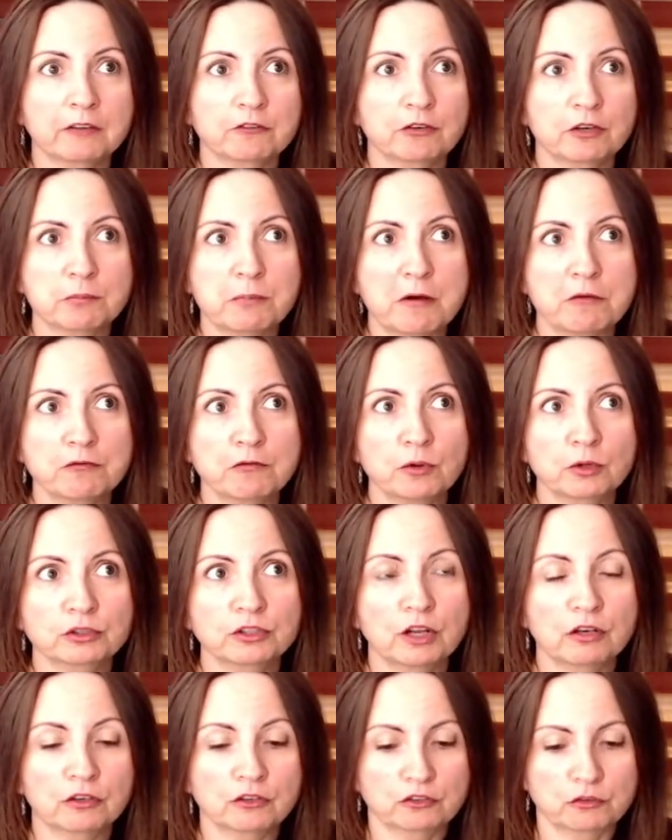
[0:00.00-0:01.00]
for about four
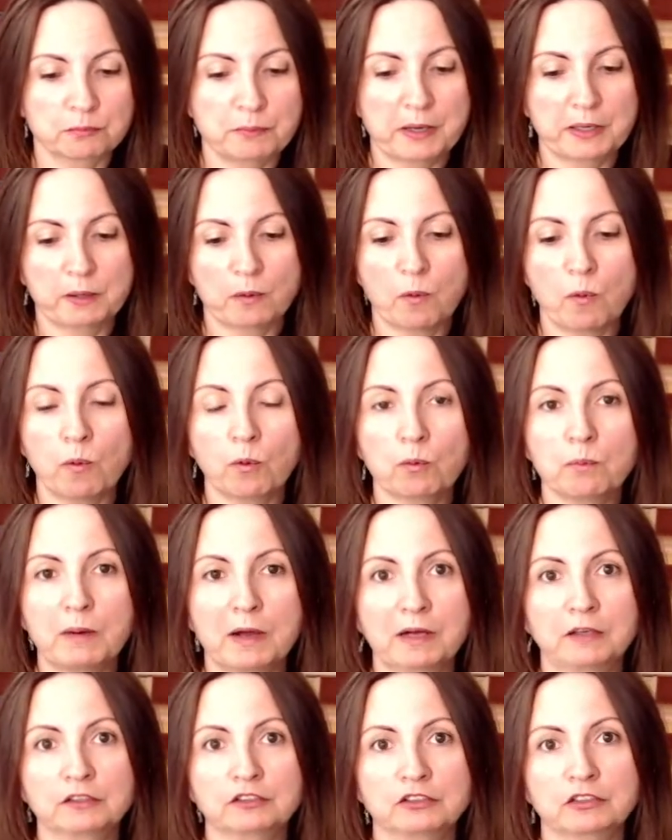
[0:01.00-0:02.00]
dollars, you buy a whole
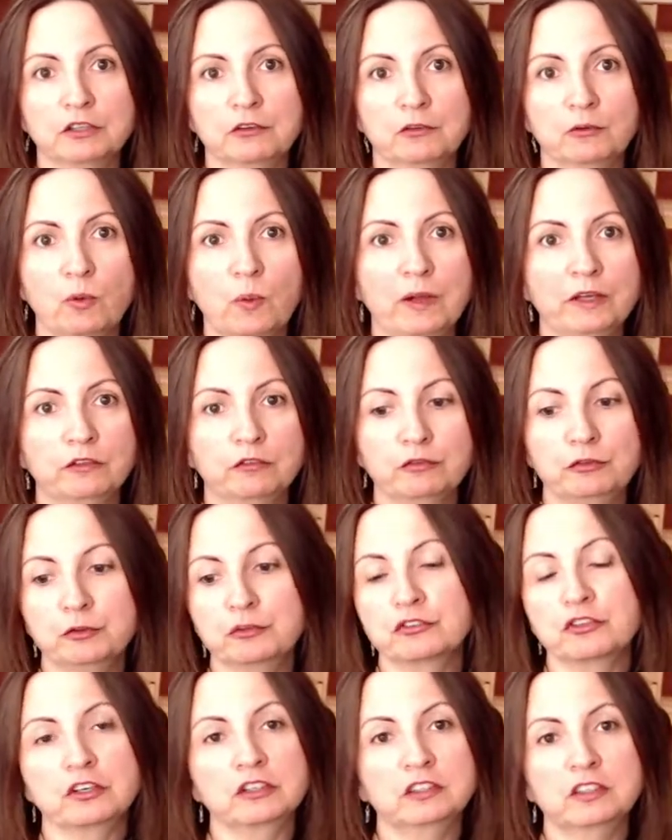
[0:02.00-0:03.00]
bunch. There are quite few
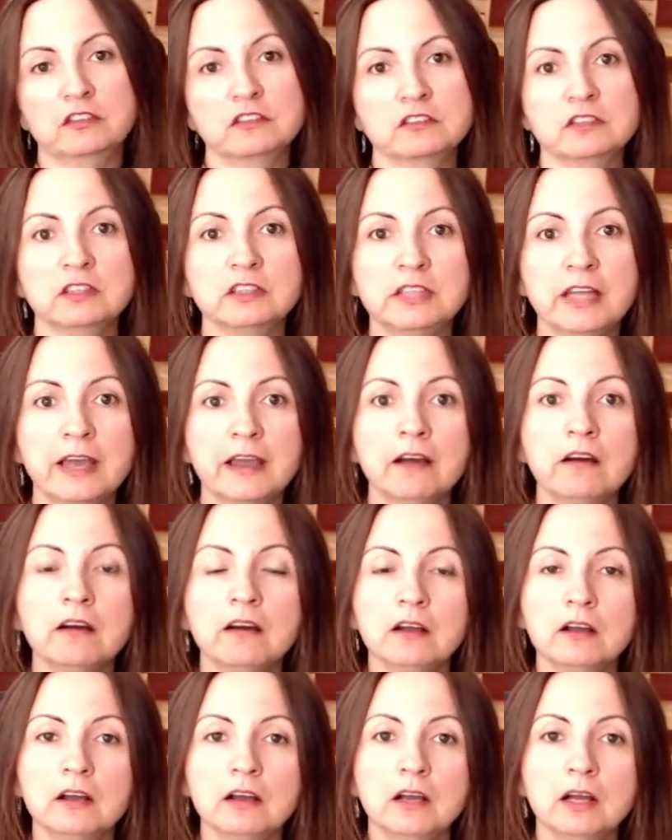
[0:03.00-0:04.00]
sardines in there.
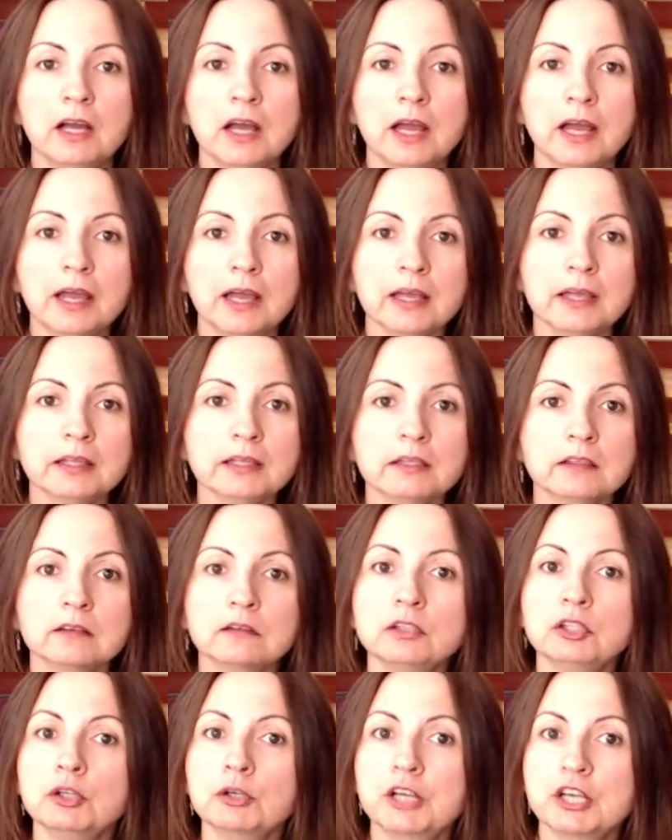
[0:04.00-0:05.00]
And
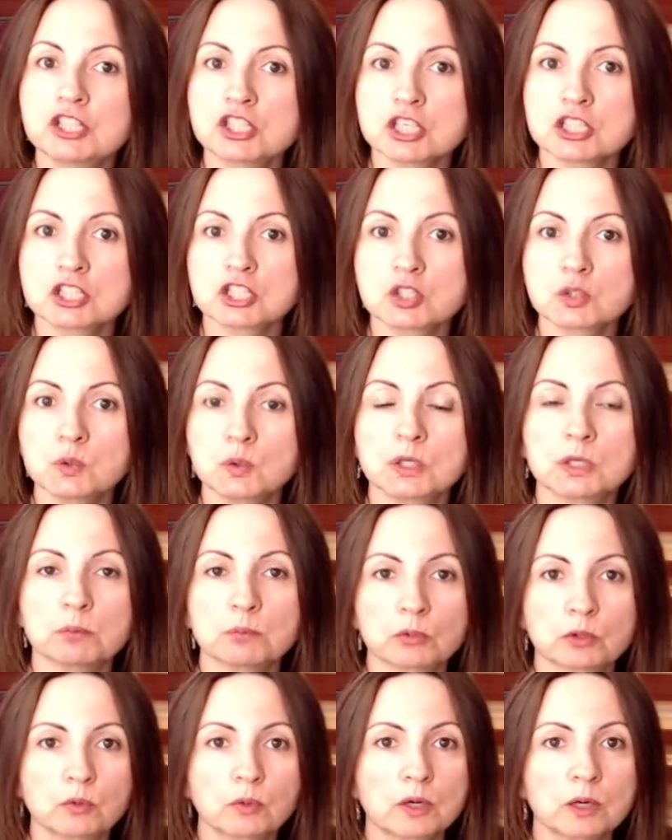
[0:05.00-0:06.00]
you can just cook
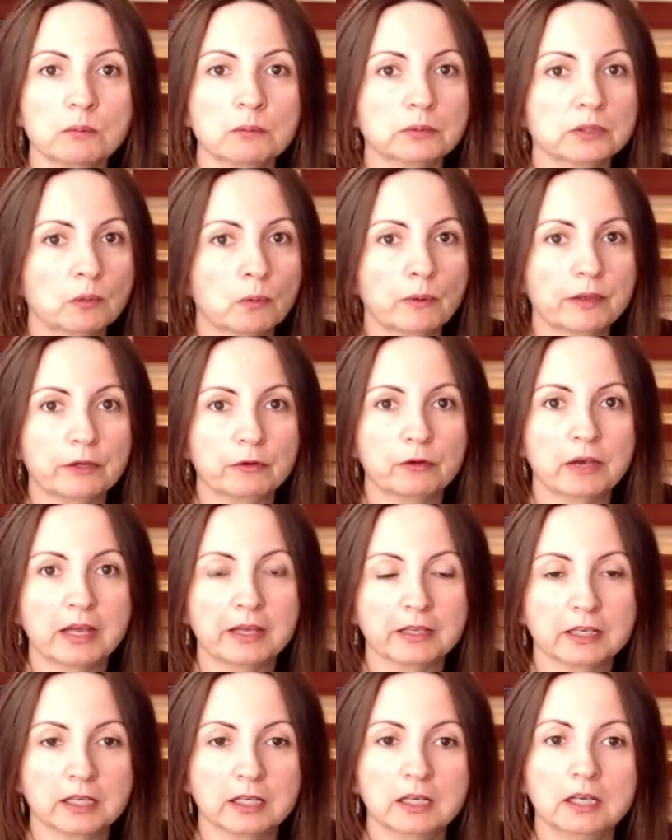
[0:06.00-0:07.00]
them, cook them the way you
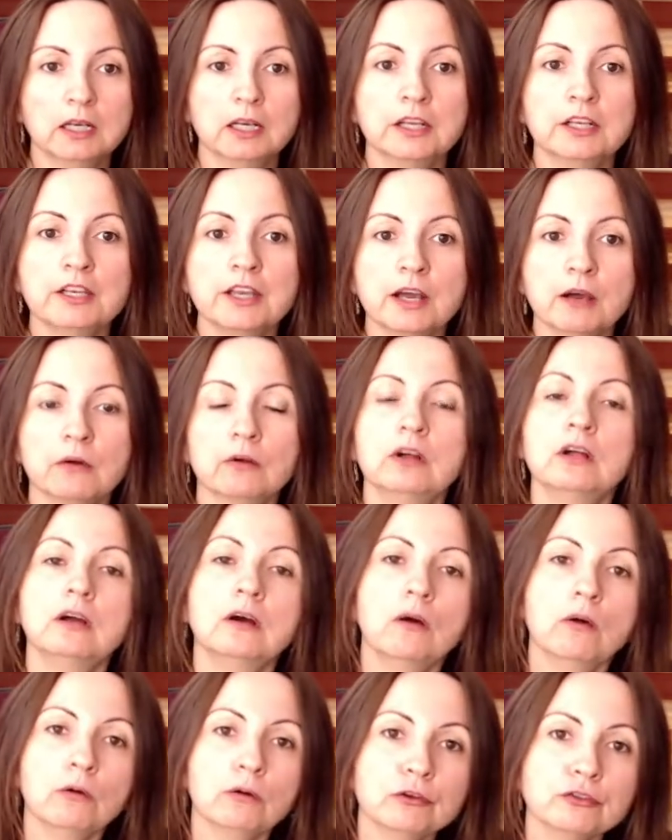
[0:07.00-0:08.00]
like. Now,
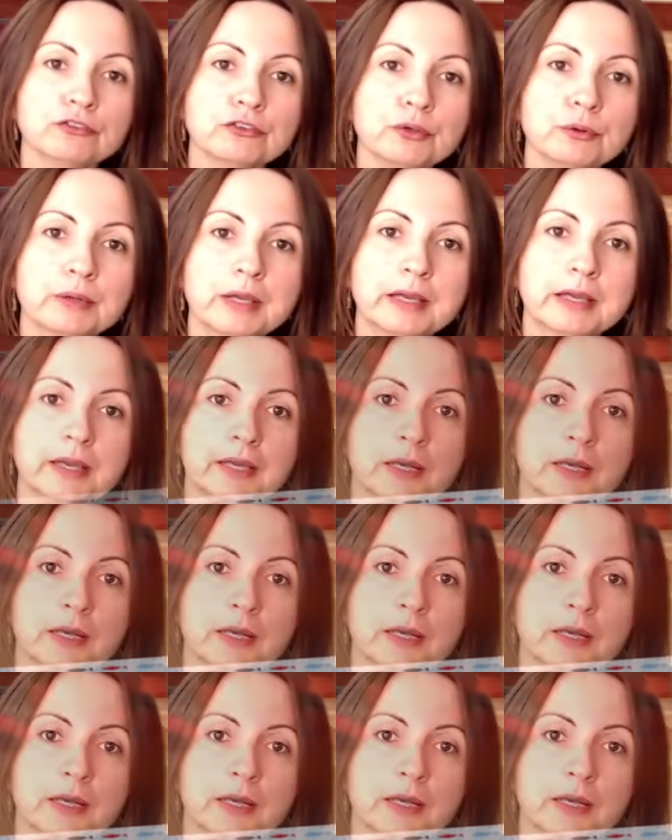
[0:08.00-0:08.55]
also you can get